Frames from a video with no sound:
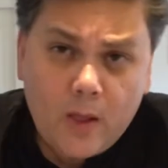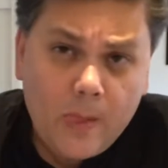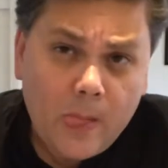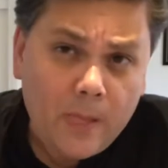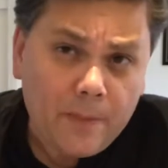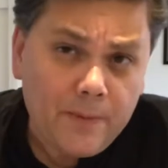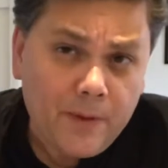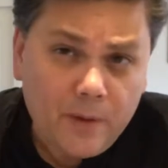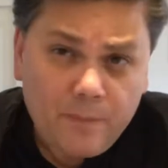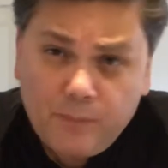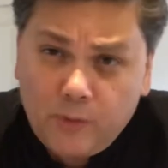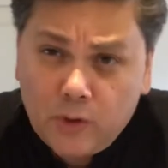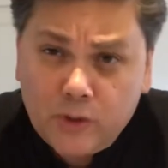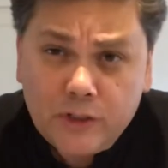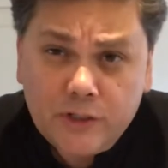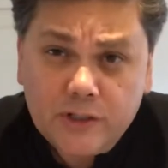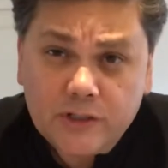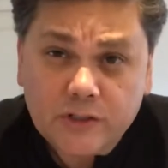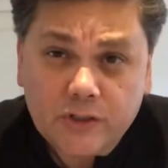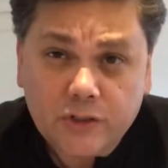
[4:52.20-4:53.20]
Now, I'm not
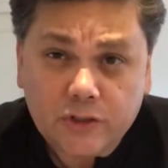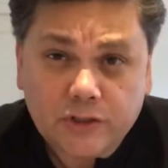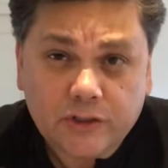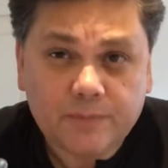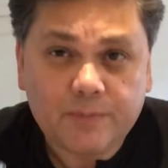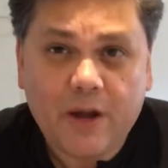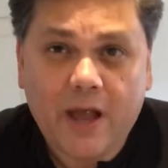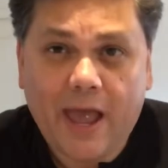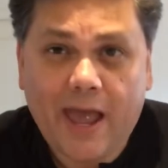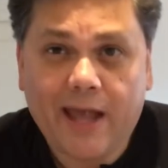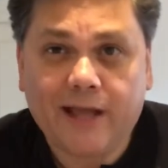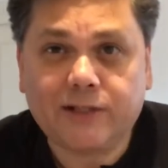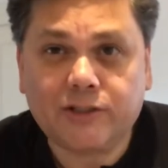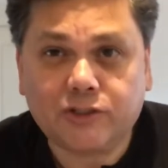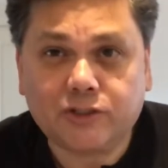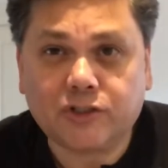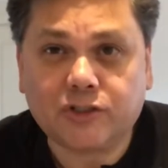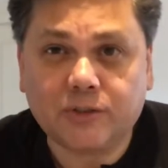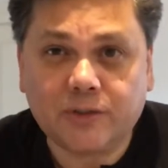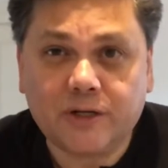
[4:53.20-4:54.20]
using my
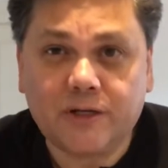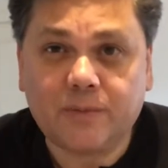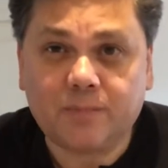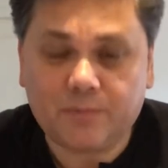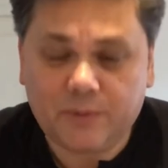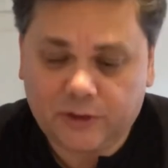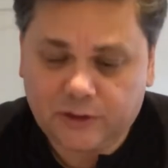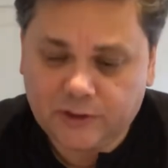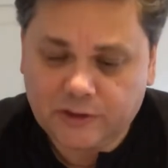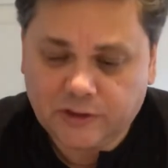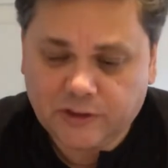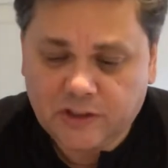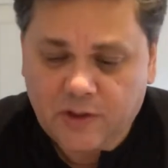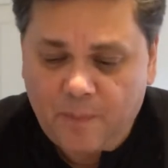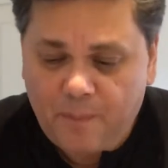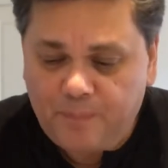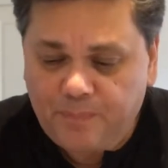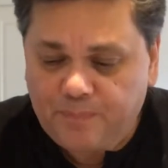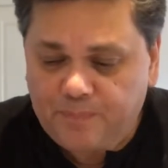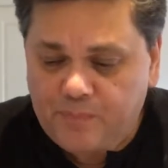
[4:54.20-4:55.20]
hands to eat because
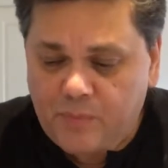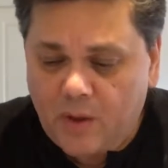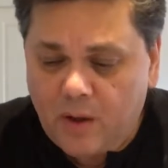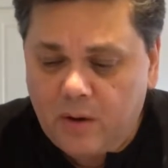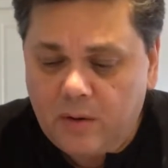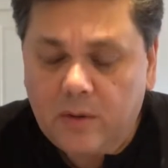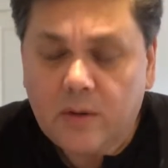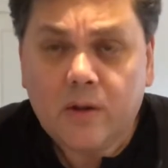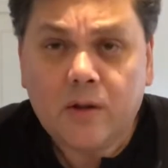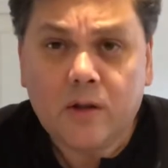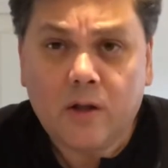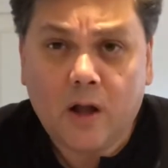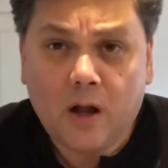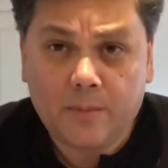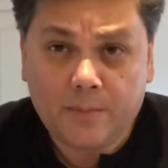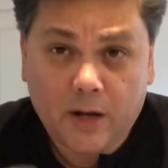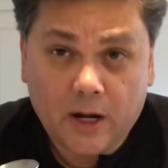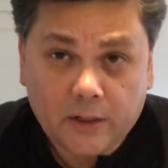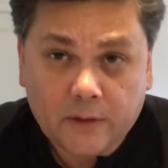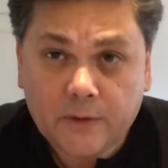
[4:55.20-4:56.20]

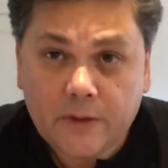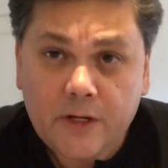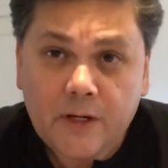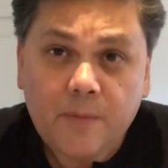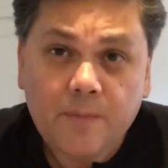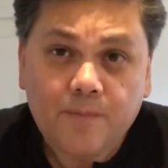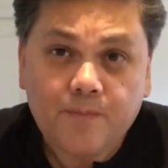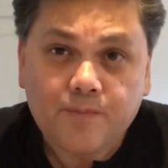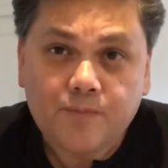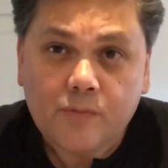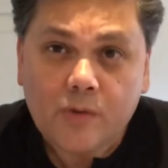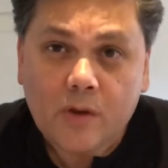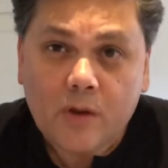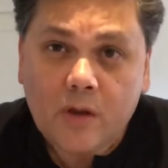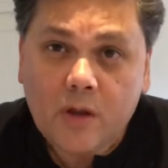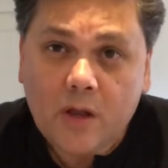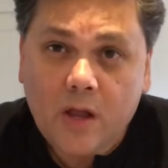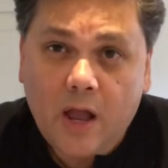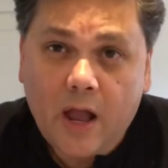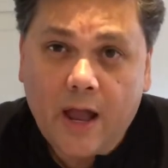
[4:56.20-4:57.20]
I'm hungry
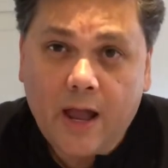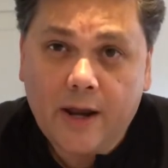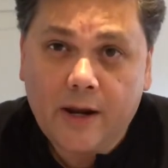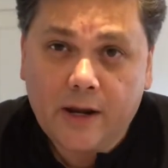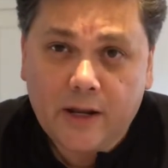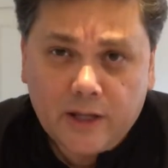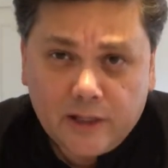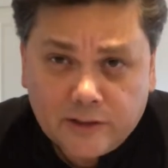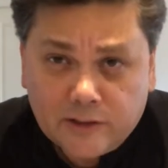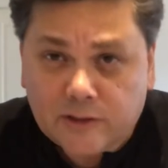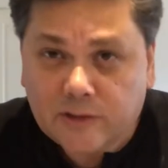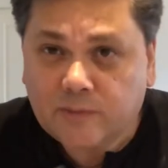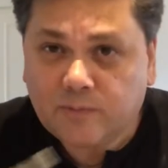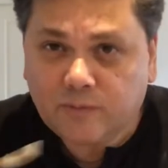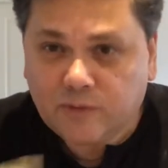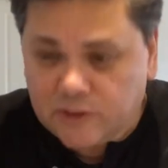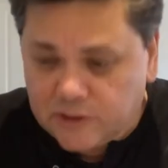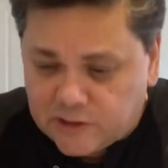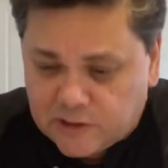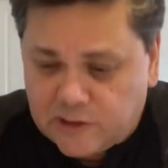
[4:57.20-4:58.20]
and
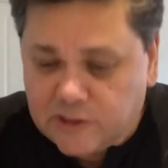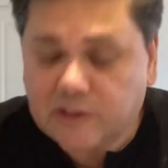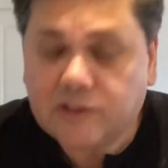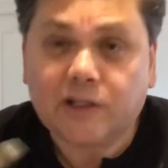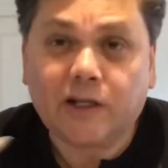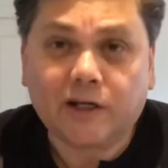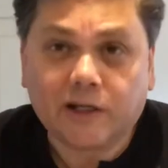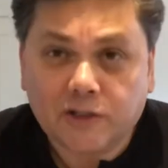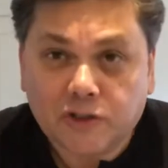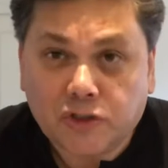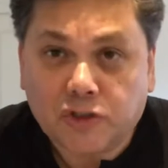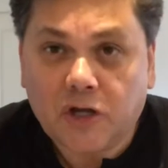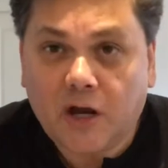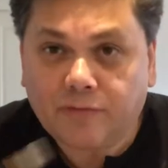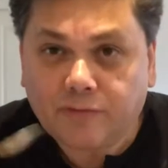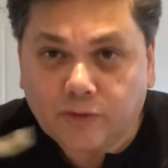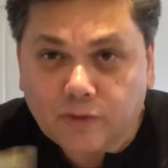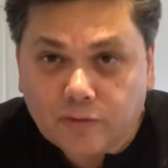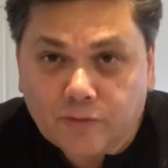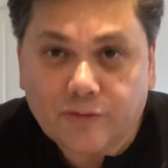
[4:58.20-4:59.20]
this is like a
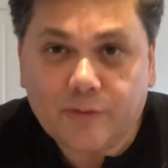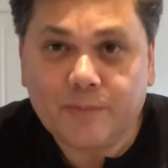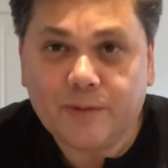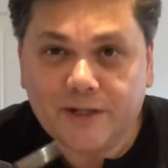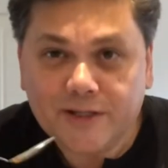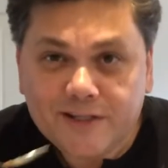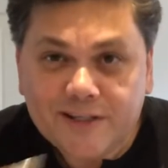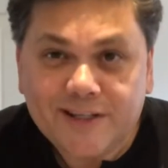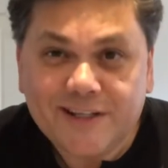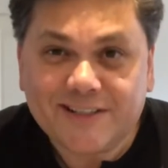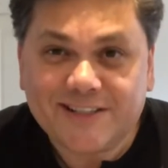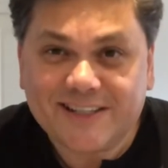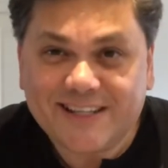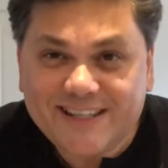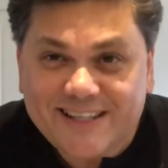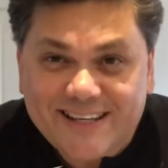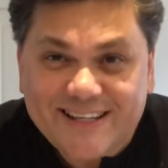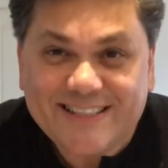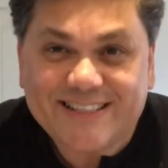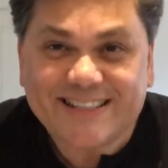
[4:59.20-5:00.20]
shovel for me.
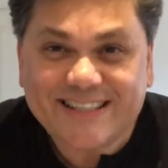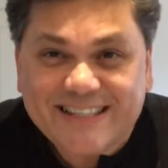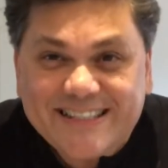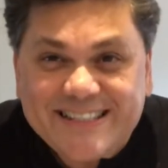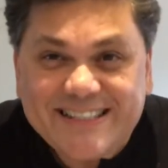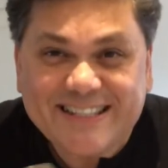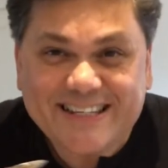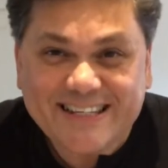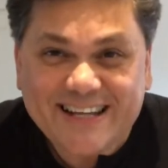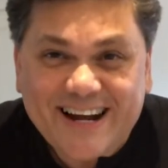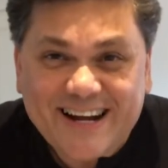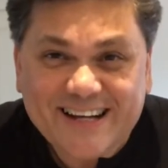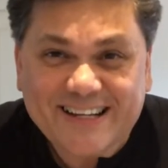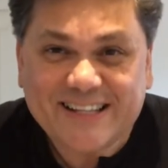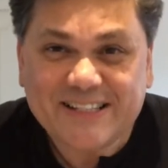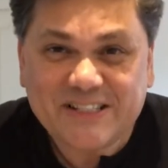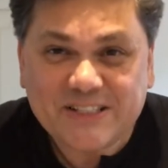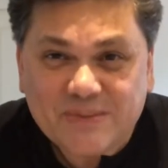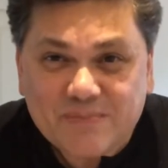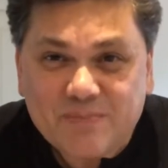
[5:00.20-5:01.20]
It's easy. I
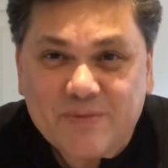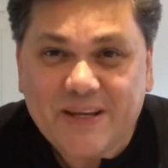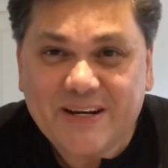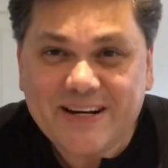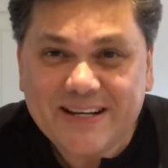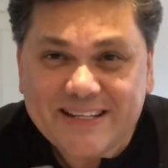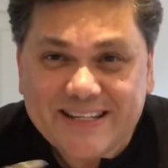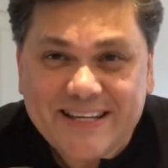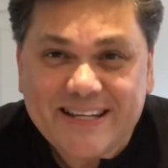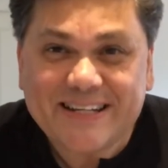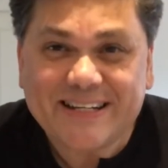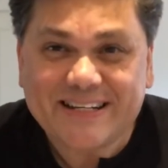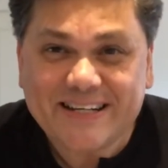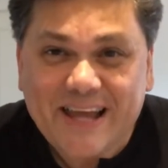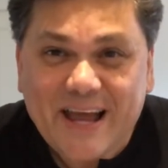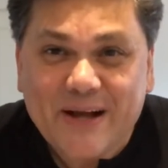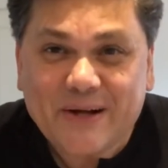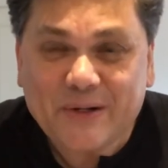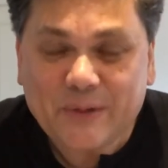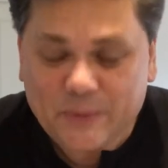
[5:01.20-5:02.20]
can, you know, get it
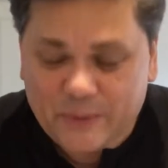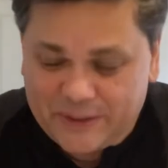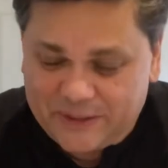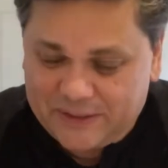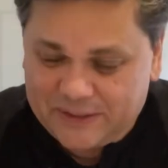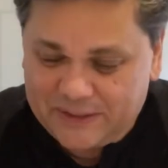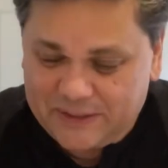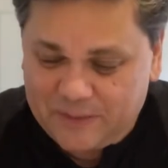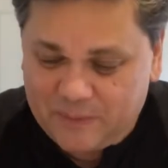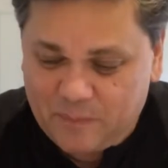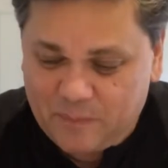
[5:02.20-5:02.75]
down quickly.